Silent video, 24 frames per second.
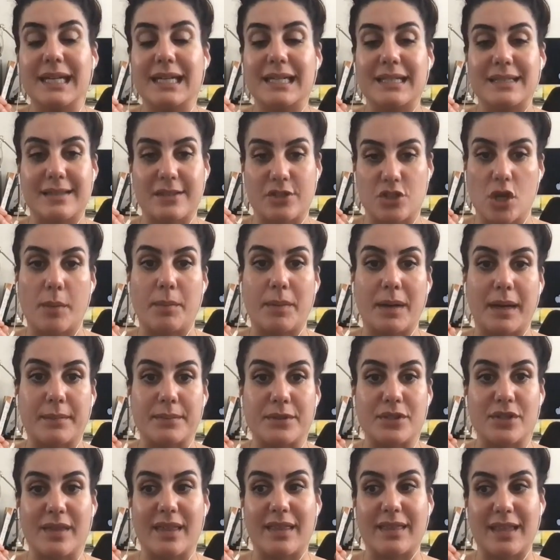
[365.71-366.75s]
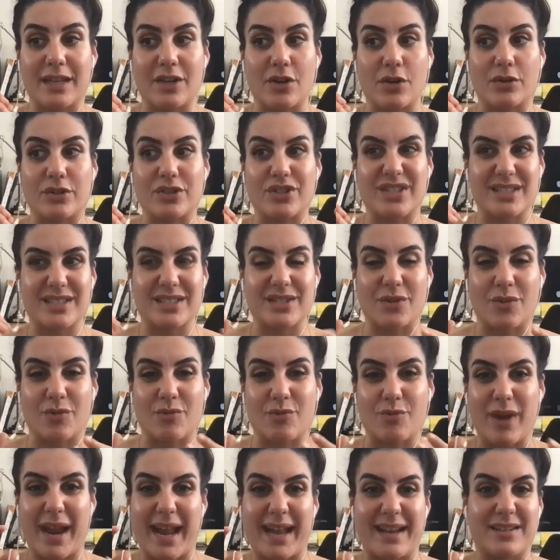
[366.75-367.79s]
It's a top up so that it's not
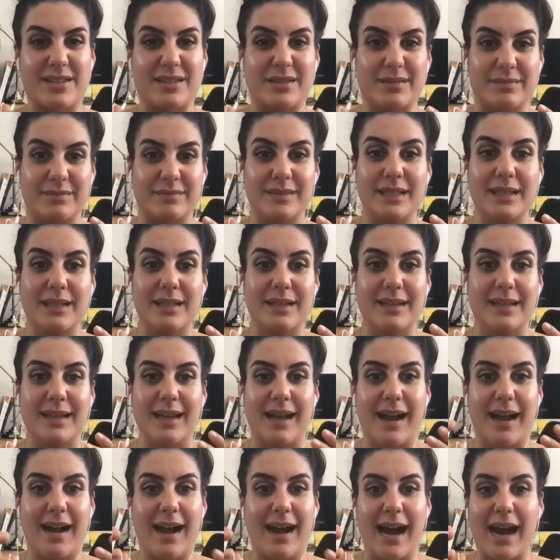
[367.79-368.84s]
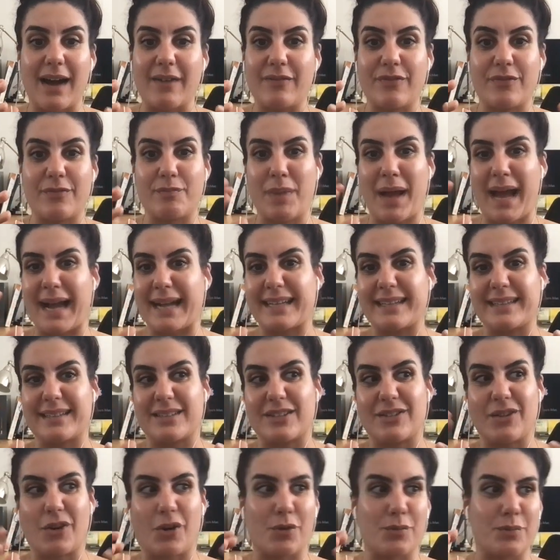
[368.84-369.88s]
random half packet
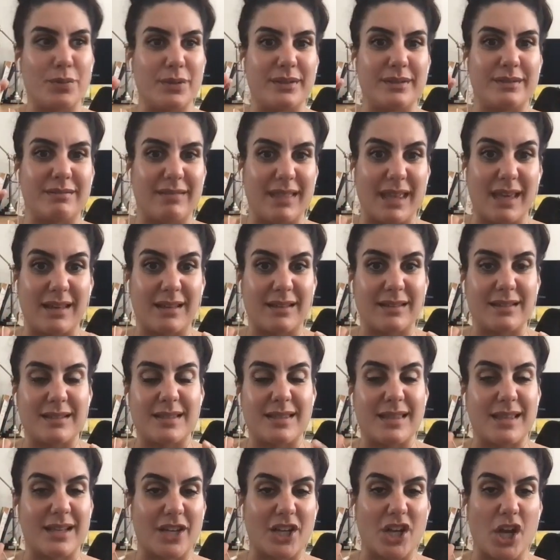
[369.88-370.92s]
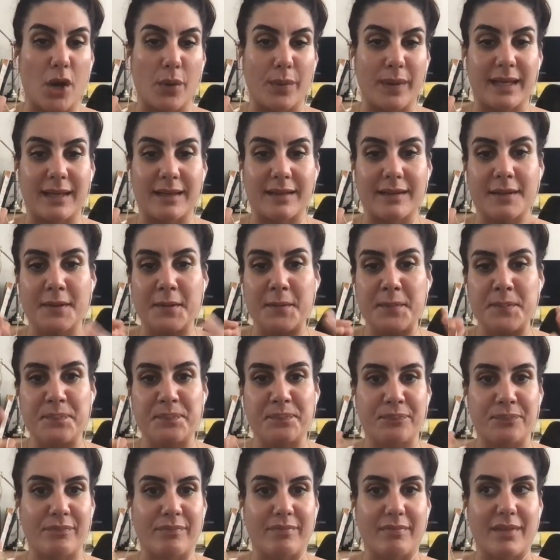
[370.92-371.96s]
open things that are going
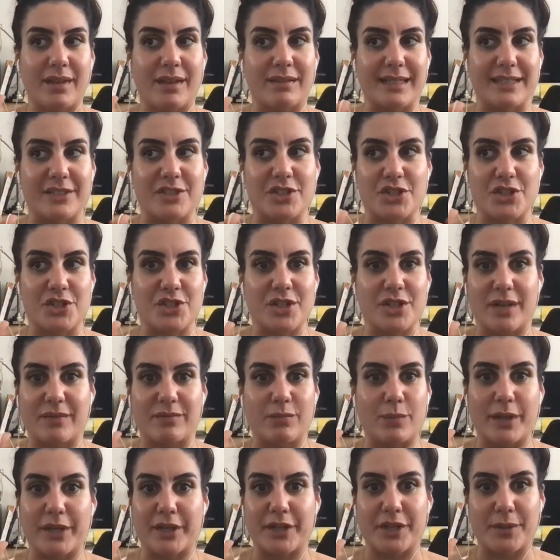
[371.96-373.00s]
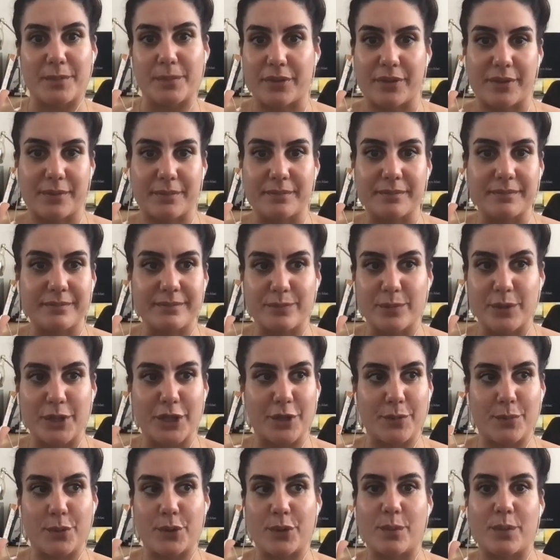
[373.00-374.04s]
like just shoved. Where are you going to put them? Where are you
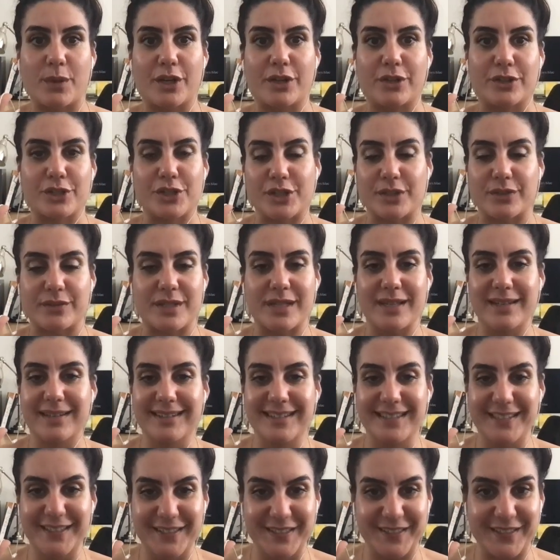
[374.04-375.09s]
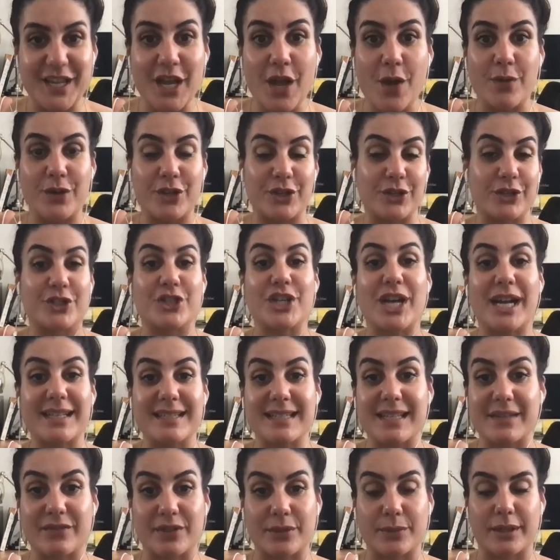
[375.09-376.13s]
going to put them when you've got shelves, when you've got jars
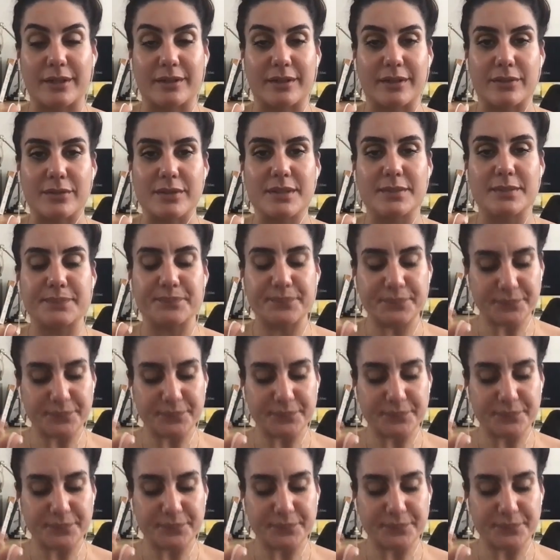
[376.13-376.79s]
everywhere else?